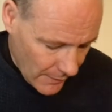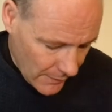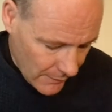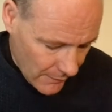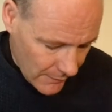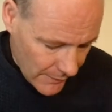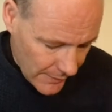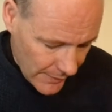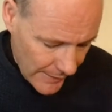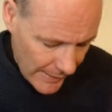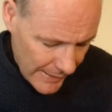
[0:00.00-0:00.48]

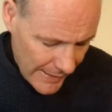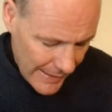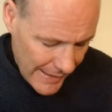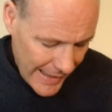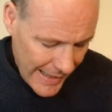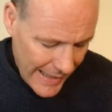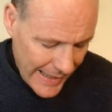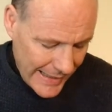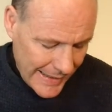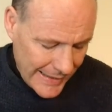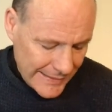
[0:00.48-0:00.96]
Okay,
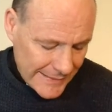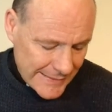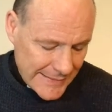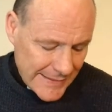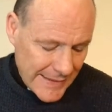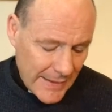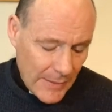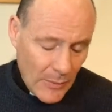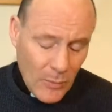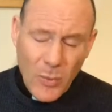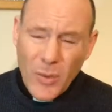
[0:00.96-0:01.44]
and
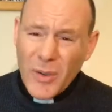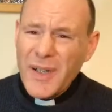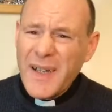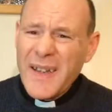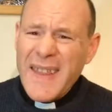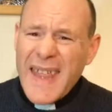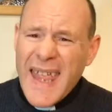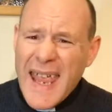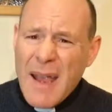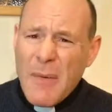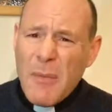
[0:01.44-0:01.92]
what
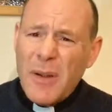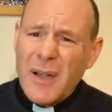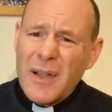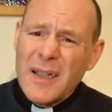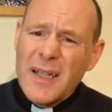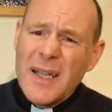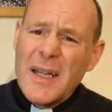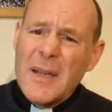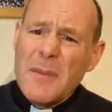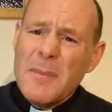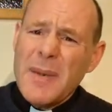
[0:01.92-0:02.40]
are they?
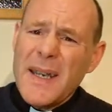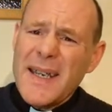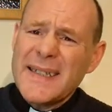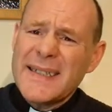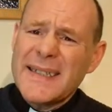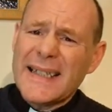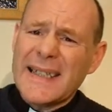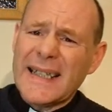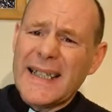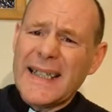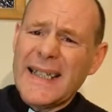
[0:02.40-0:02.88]
Well,
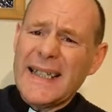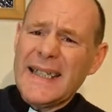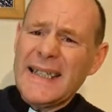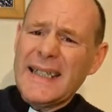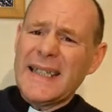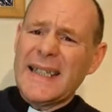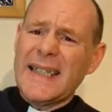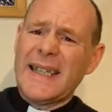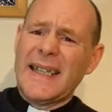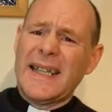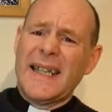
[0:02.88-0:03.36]
basically
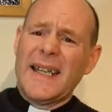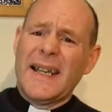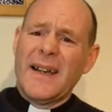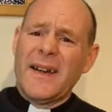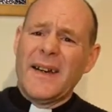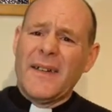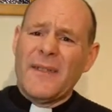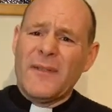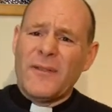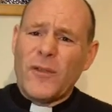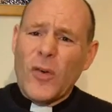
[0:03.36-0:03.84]
in the
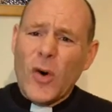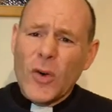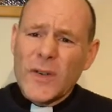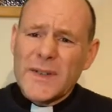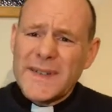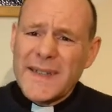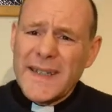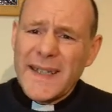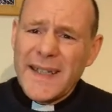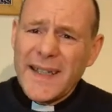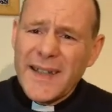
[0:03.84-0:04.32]

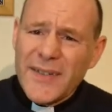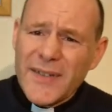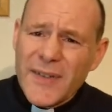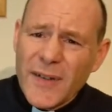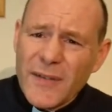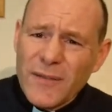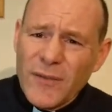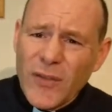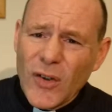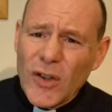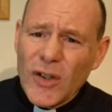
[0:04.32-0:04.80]
40 years
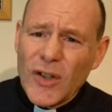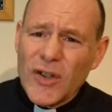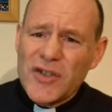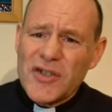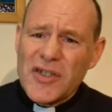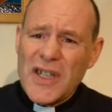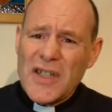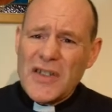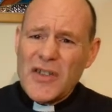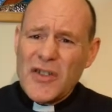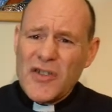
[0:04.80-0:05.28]
that followed
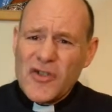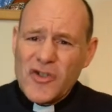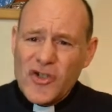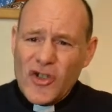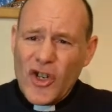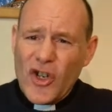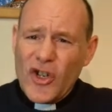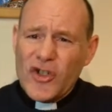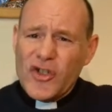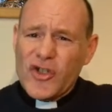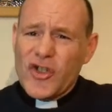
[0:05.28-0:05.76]
Jesus,
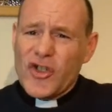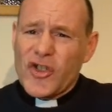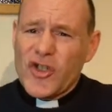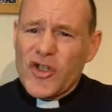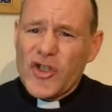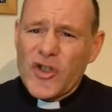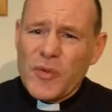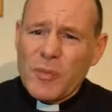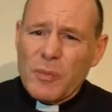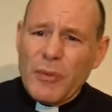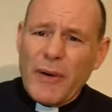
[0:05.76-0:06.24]
churches
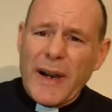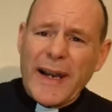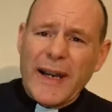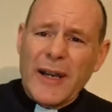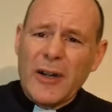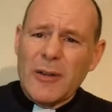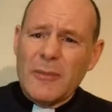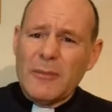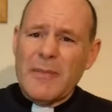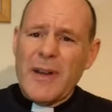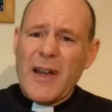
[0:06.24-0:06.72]

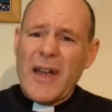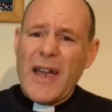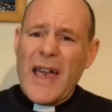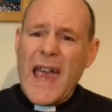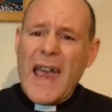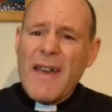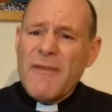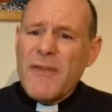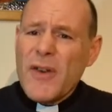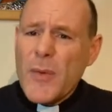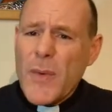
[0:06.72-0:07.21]
sprang up
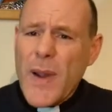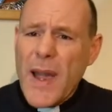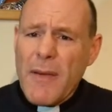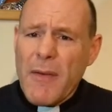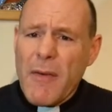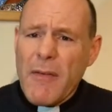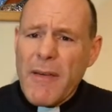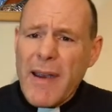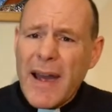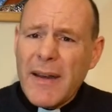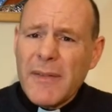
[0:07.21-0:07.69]

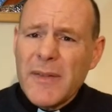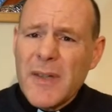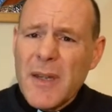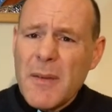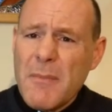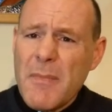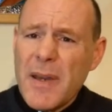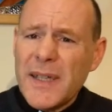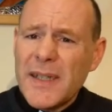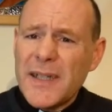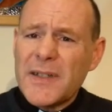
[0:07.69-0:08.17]
everywhere around the
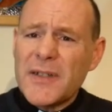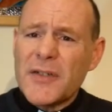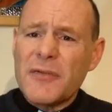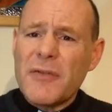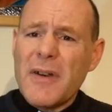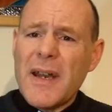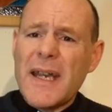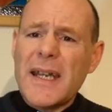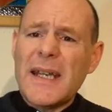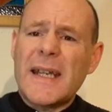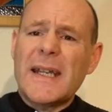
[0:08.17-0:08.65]

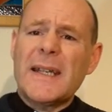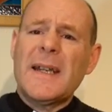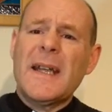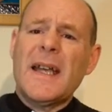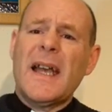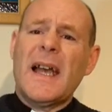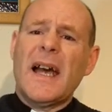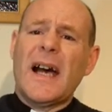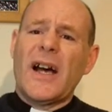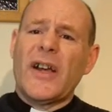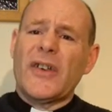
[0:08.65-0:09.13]
Mediterranean
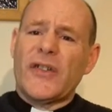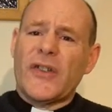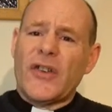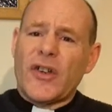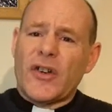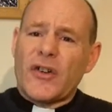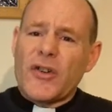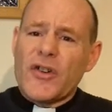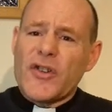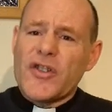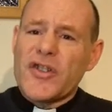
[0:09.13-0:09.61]
as
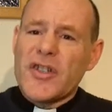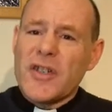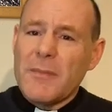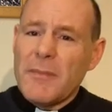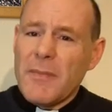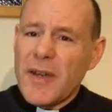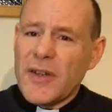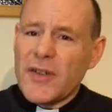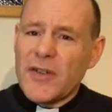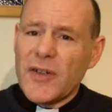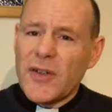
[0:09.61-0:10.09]
the
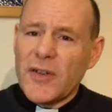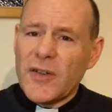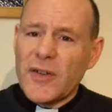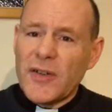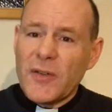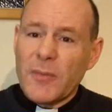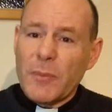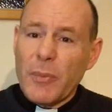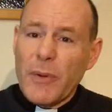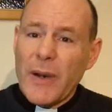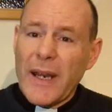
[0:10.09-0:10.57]
Christian message
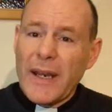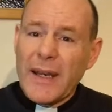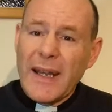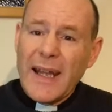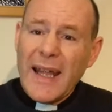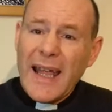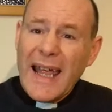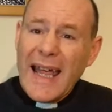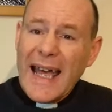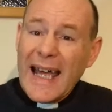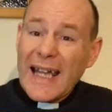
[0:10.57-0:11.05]
spread.
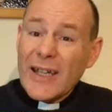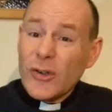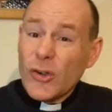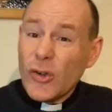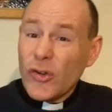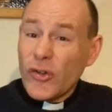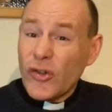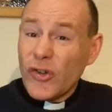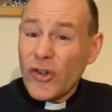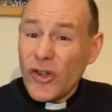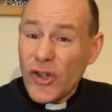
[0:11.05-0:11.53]
And
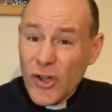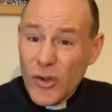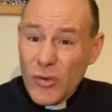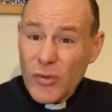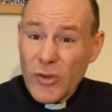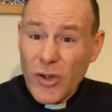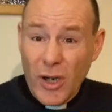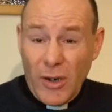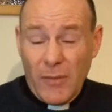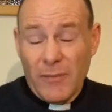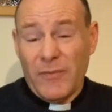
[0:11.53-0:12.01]
those new
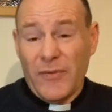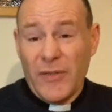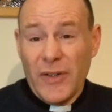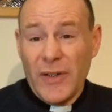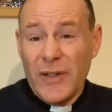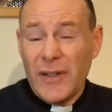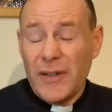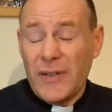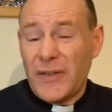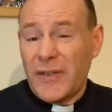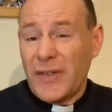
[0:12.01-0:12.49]

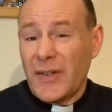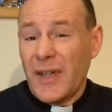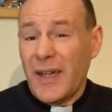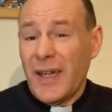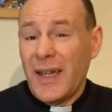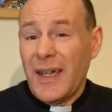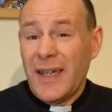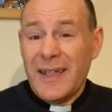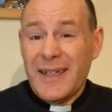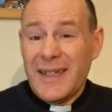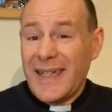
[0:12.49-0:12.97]
converts
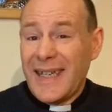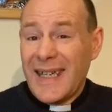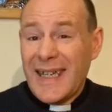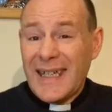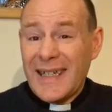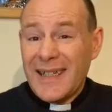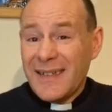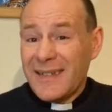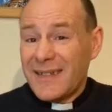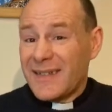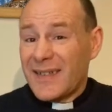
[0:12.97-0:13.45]

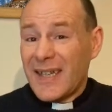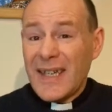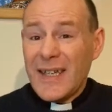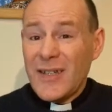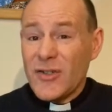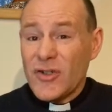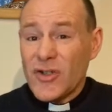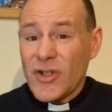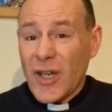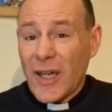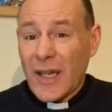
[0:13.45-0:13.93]
needed
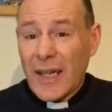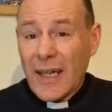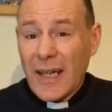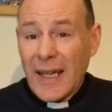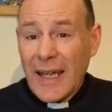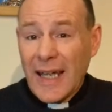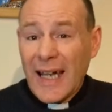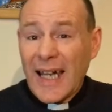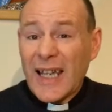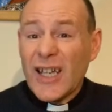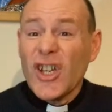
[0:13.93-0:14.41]
teaching
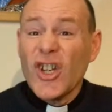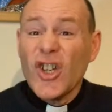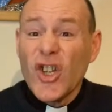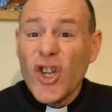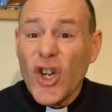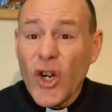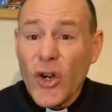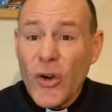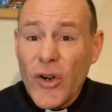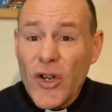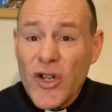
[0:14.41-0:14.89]
and
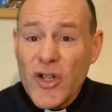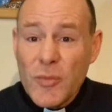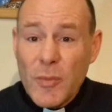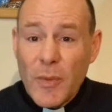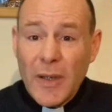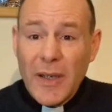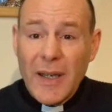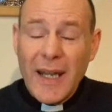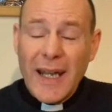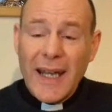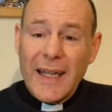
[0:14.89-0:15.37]

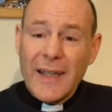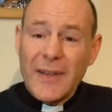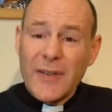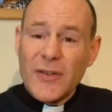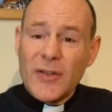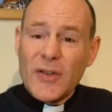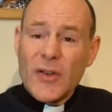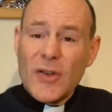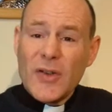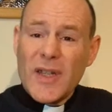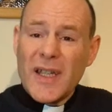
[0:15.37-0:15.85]
encouragement. And
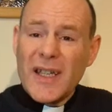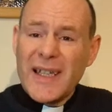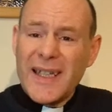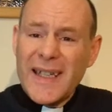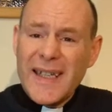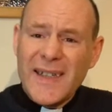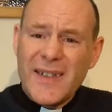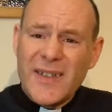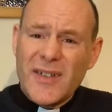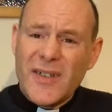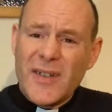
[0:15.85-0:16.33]
so the
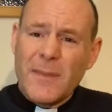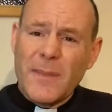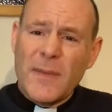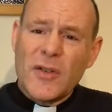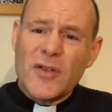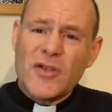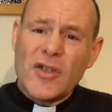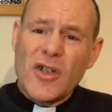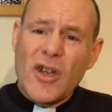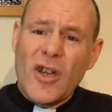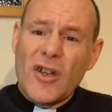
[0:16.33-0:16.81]
leaders of
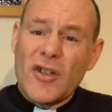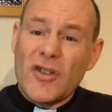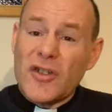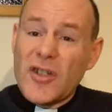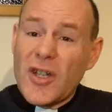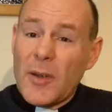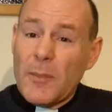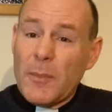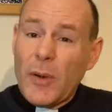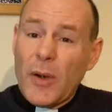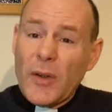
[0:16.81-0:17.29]
the church,
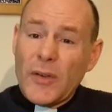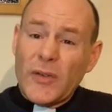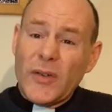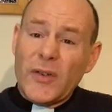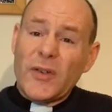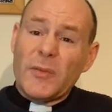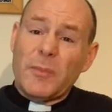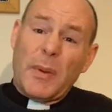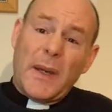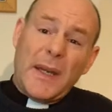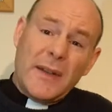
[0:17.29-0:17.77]
the
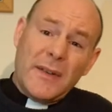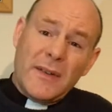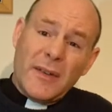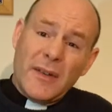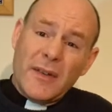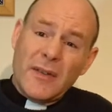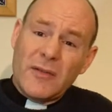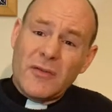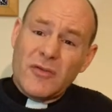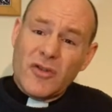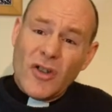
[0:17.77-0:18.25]
apostles,
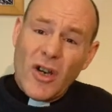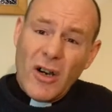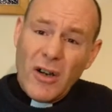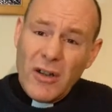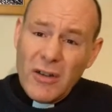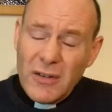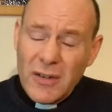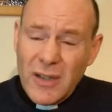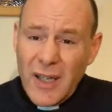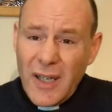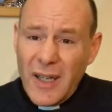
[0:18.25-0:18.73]
Peter,
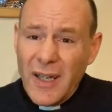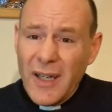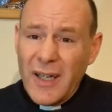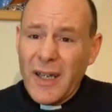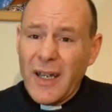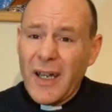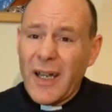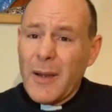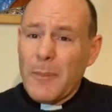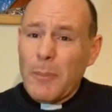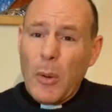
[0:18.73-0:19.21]
John,
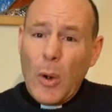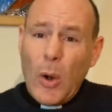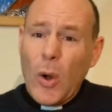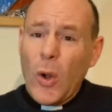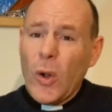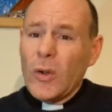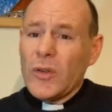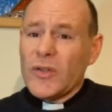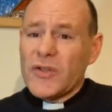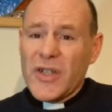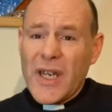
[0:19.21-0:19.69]

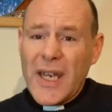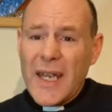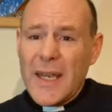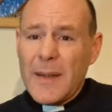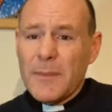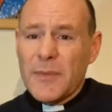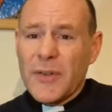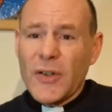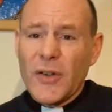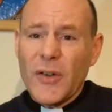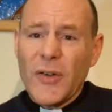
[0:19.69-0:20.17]
Paul,
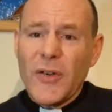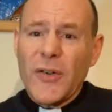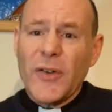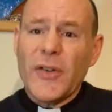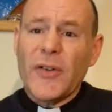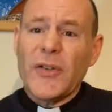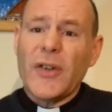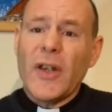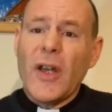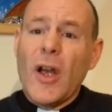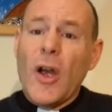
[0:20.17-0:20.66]
James, and
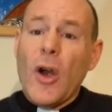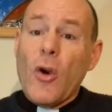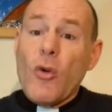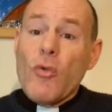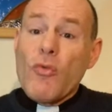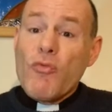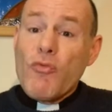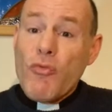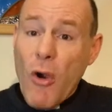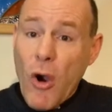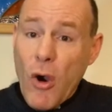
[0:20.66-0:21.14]
others,
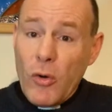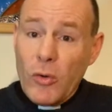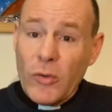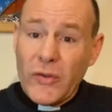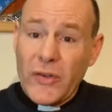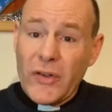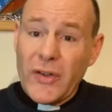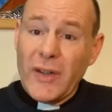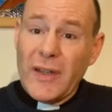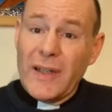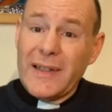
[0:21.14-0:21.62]

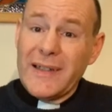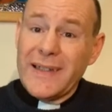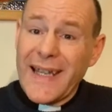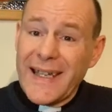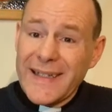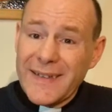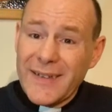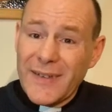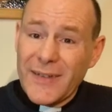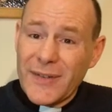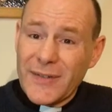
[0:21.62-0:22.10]
wrote
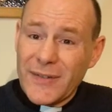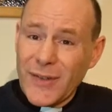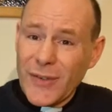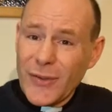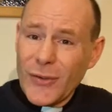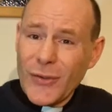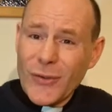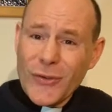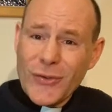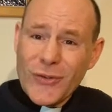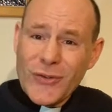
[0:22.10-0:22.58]
letters to
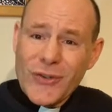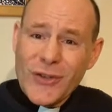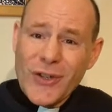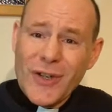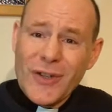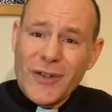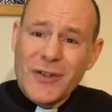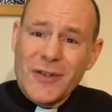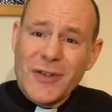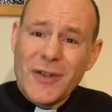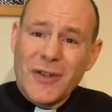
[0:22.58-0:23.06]
those
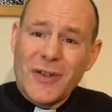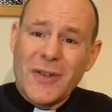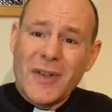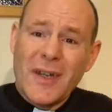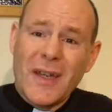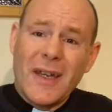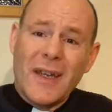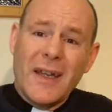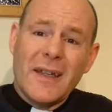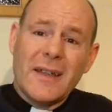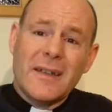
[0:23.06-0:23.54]
churches
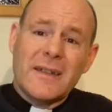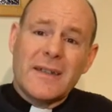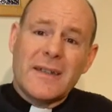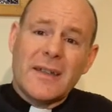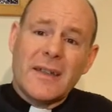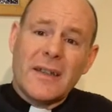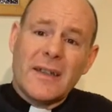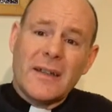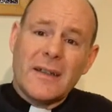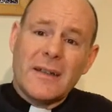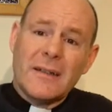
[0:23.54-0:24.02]

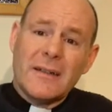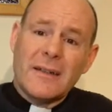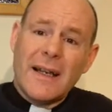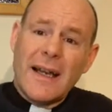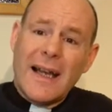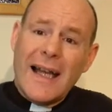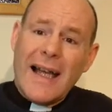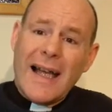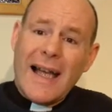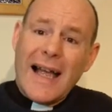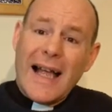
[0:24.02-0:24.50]
to
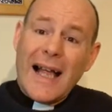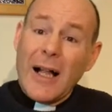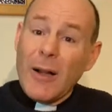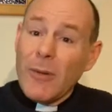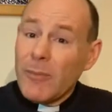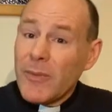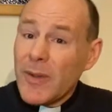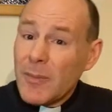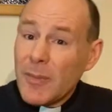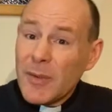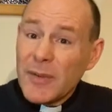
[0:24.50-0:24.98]

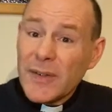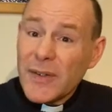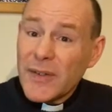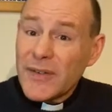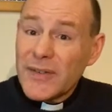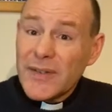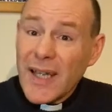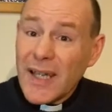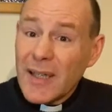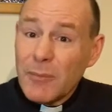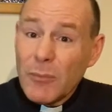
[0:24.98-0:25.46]
help them
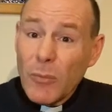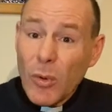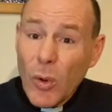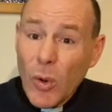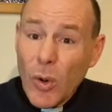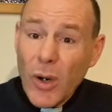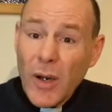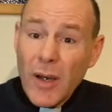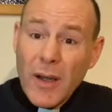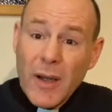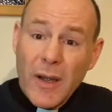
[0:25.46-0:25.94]
understand
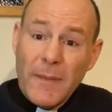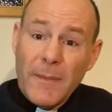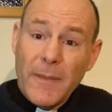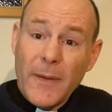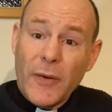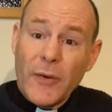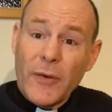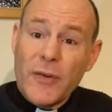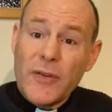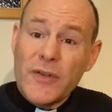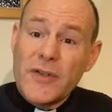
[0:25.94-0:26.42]
more of
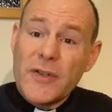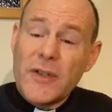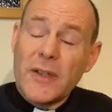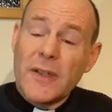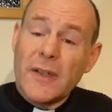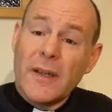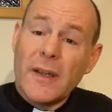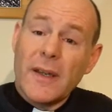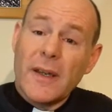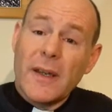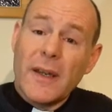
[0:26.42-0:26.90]
the
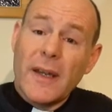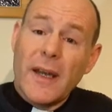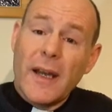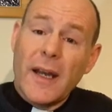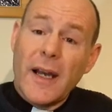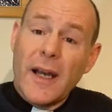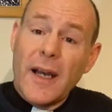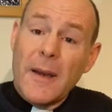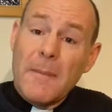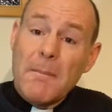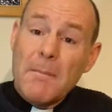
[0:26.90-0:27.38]
Christian
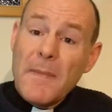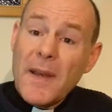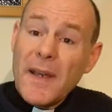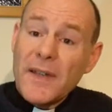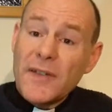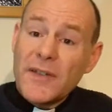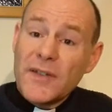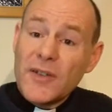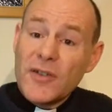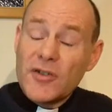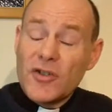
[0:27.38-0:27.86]

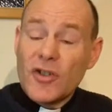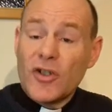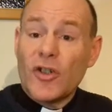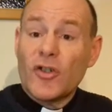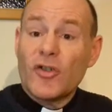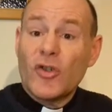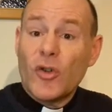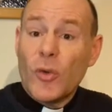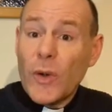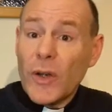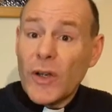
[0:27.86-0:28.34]
message
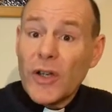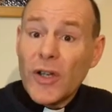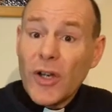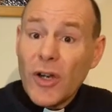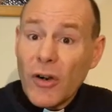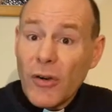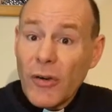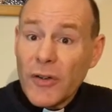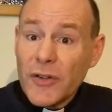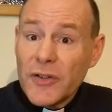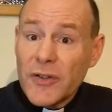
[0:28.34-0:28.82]
and to
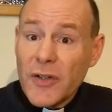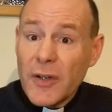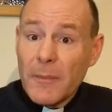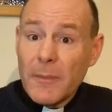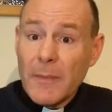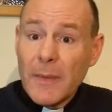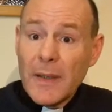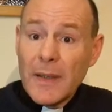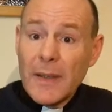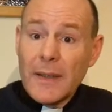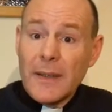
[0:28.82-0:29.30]
encourage
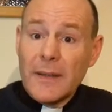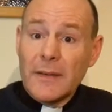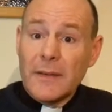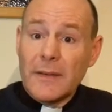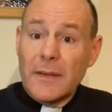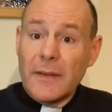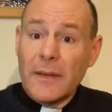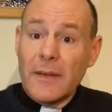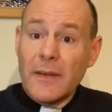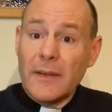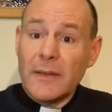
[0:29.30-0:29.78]
them
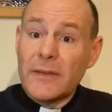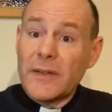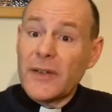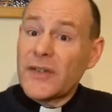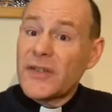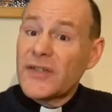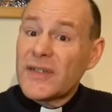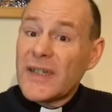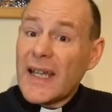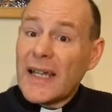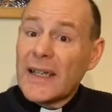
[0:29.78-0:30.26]

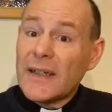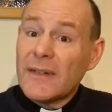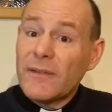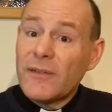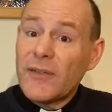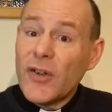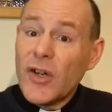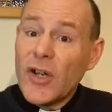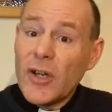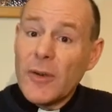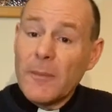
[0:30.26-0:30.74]
to stand
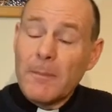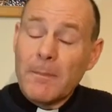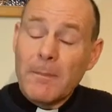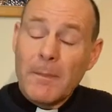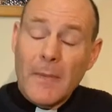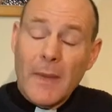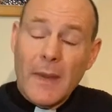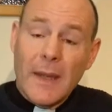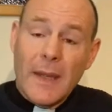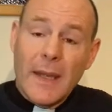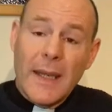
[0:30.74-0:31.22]
firm
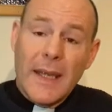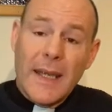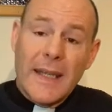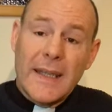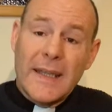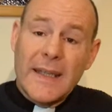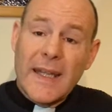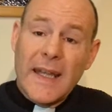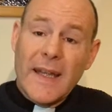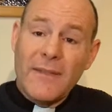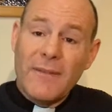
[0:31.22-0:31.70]

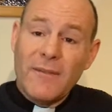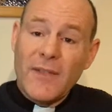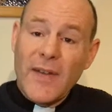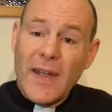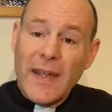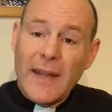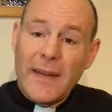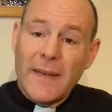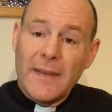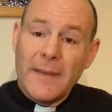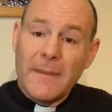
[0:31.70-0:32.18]
in their
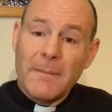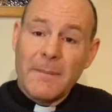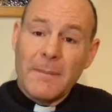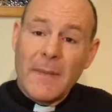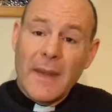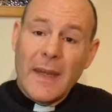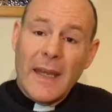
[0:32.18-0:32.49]
faith.